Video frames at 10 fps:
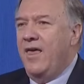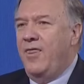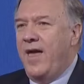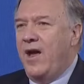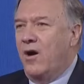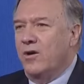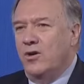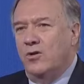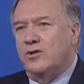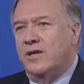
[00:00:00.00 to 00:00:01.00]
They are
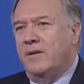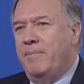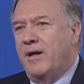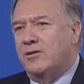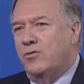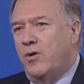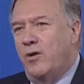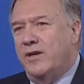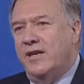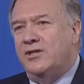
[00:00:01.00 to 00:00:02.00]
using the Belt and
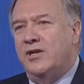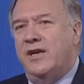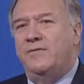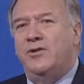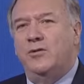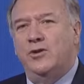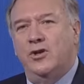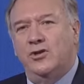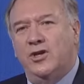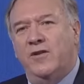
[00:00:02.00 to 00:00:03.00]
Road Initiative
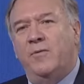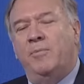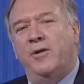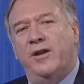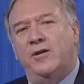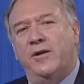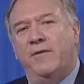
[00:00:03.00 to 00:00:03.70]
to achieve political